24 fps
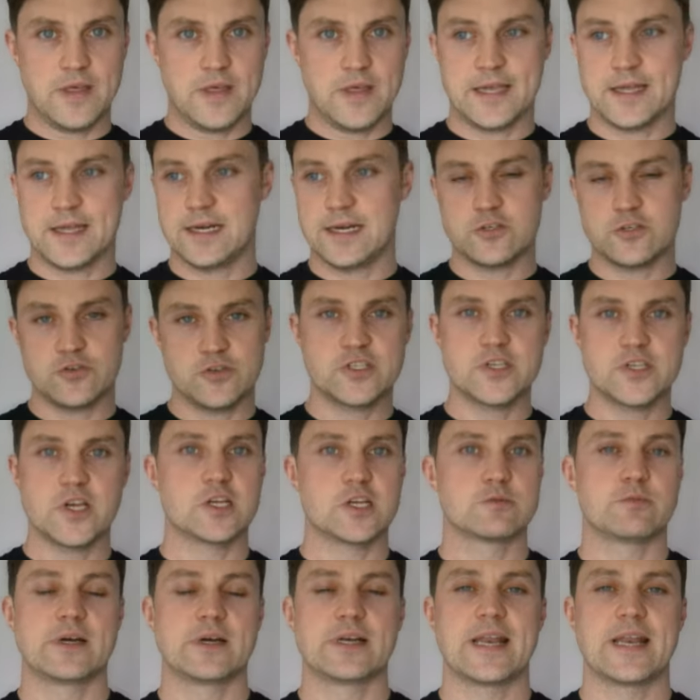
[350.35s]
They can literally
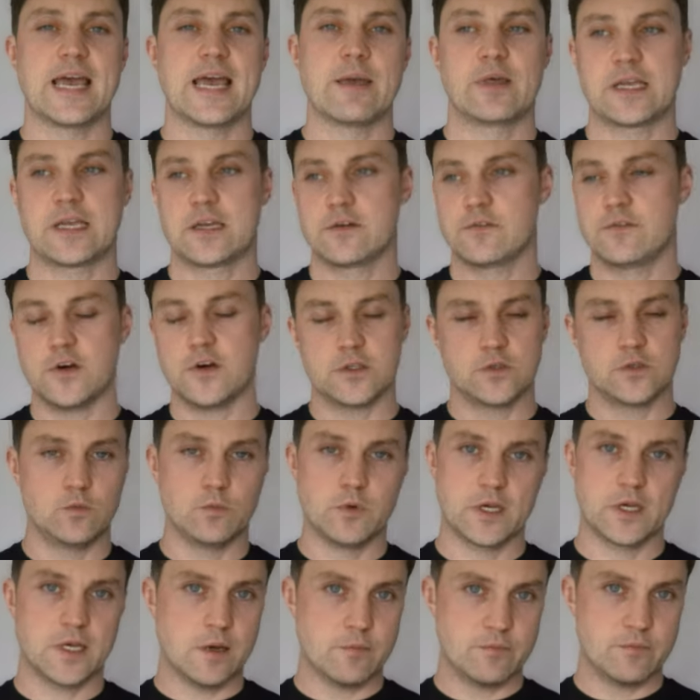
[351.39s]
search my name, they can find all
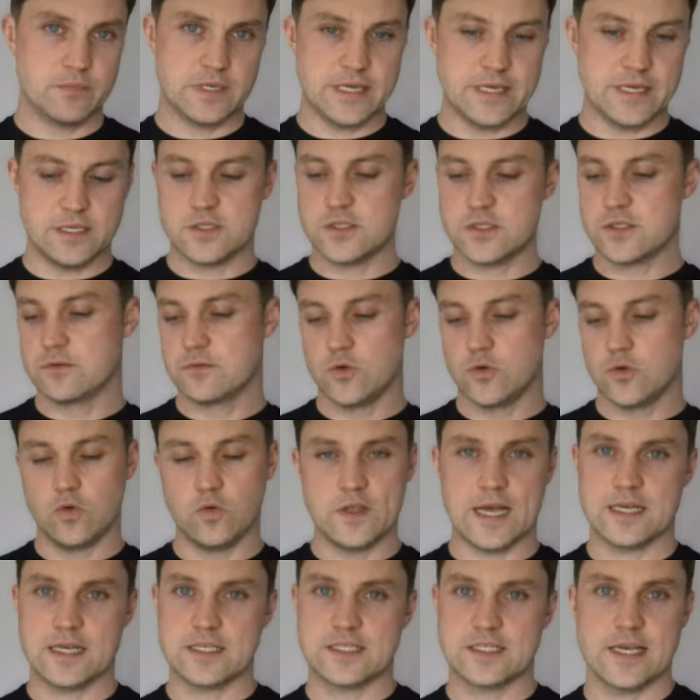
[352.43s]
my companies, all
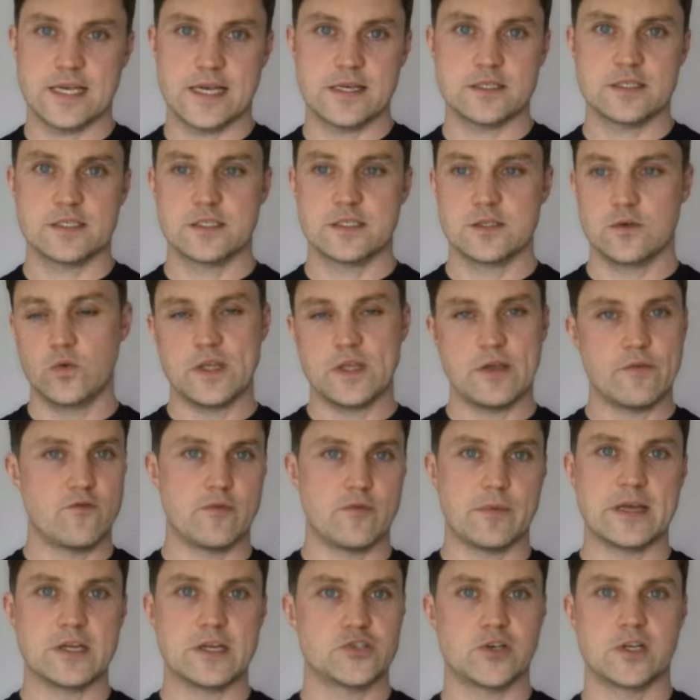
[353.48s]
the assets, all the
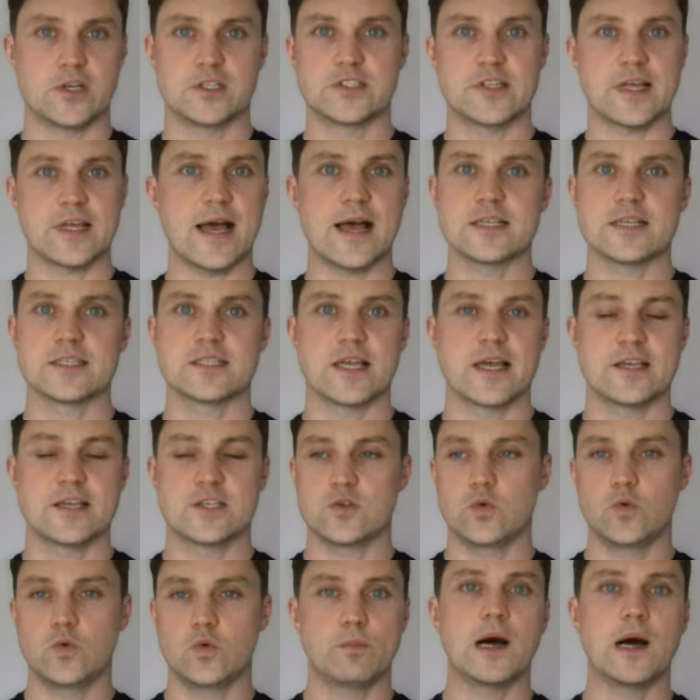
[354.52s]
information under that asset,
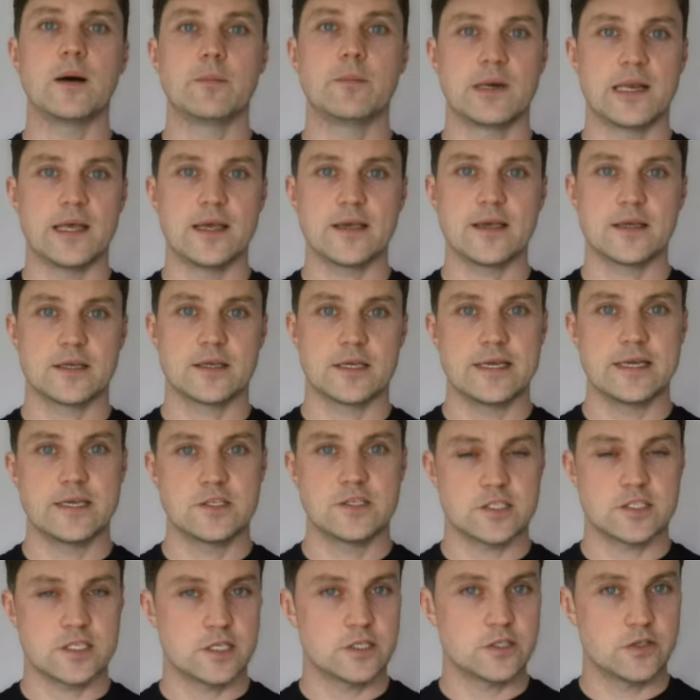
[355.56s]
it's all public, okay,
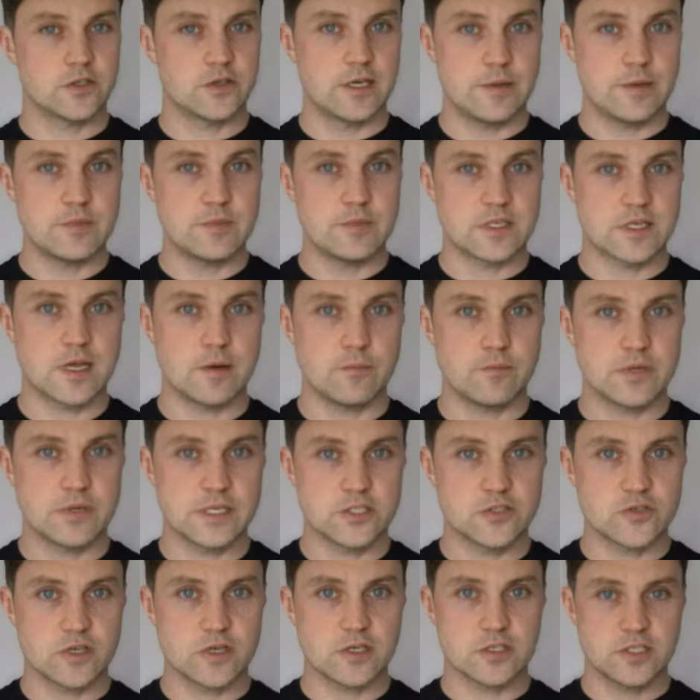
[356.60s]
because it's under a limited
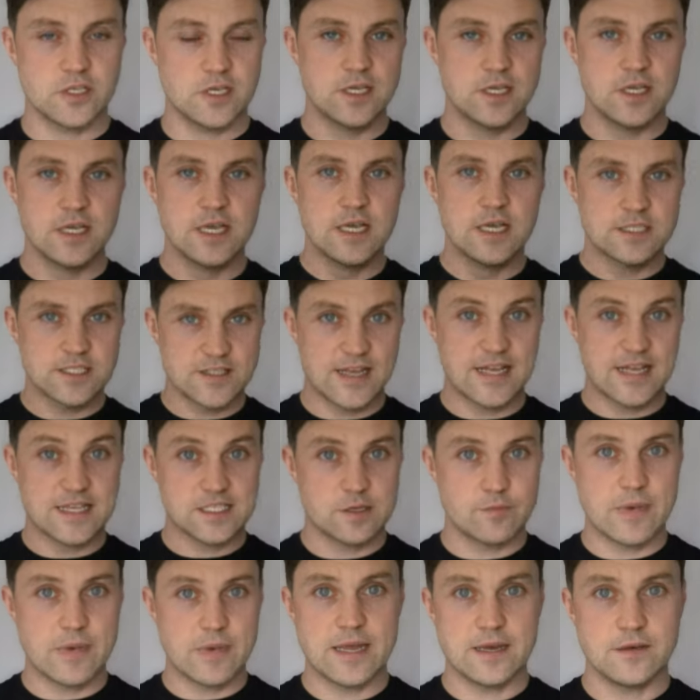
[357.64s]
company structure.
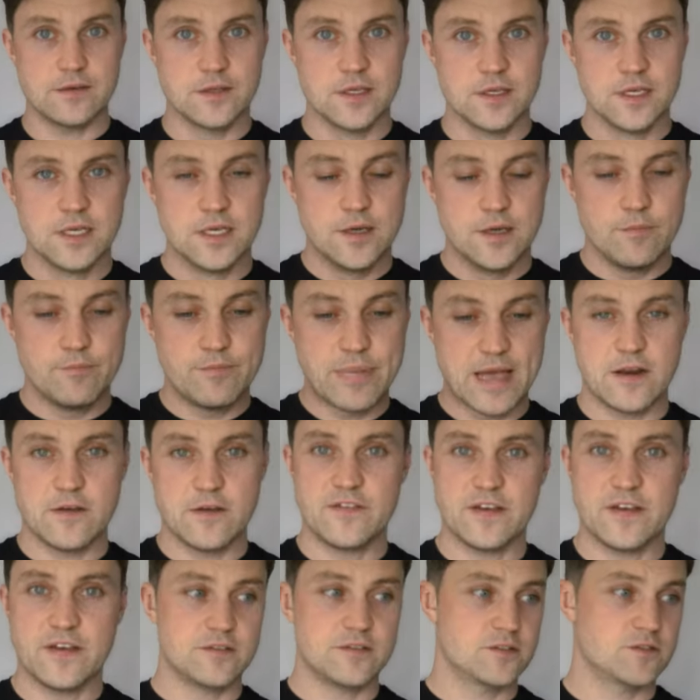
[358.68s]
That's the main
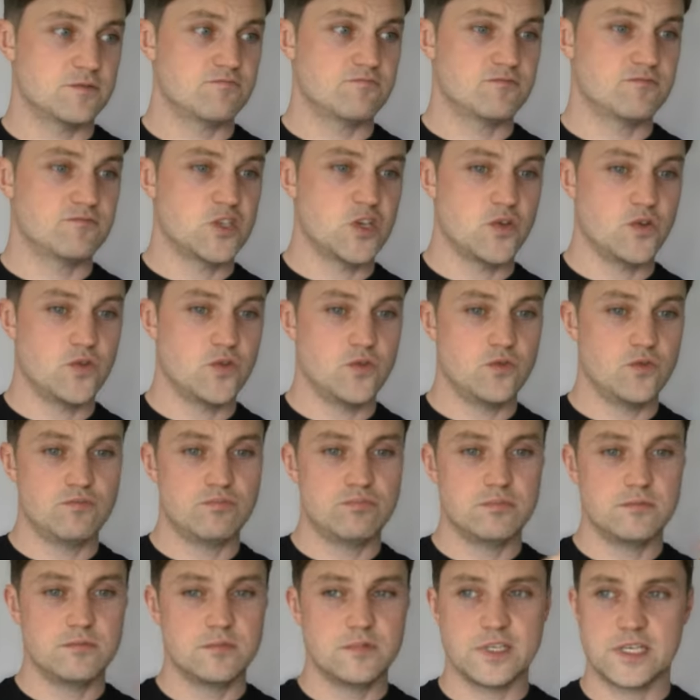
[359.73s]
benefit to
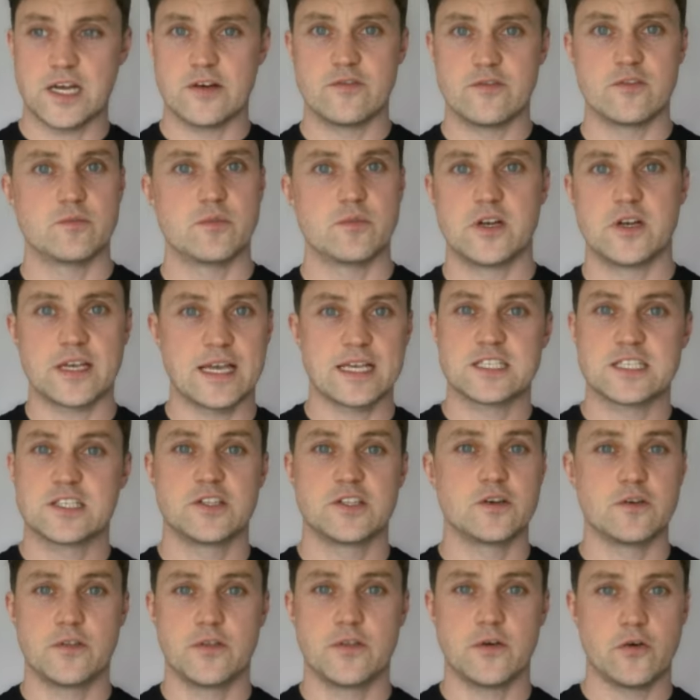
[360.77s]
the government, I guess,
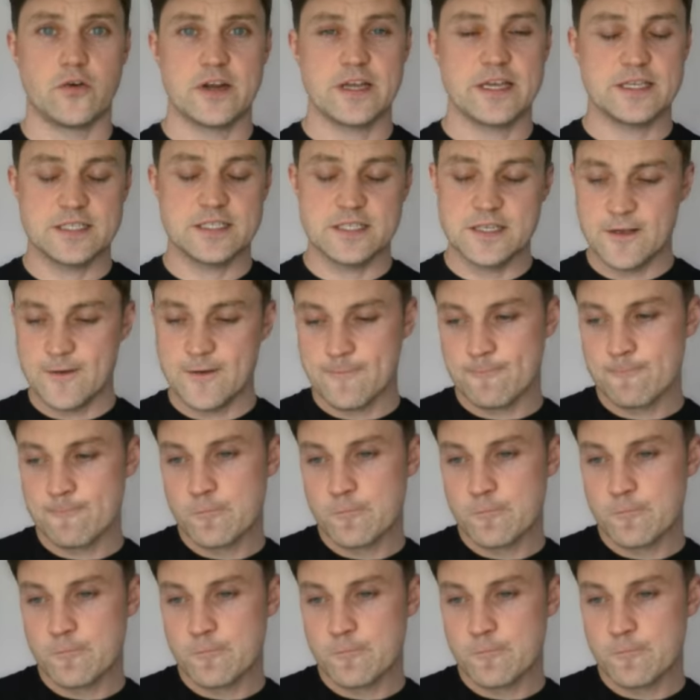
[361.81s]
and the authorities.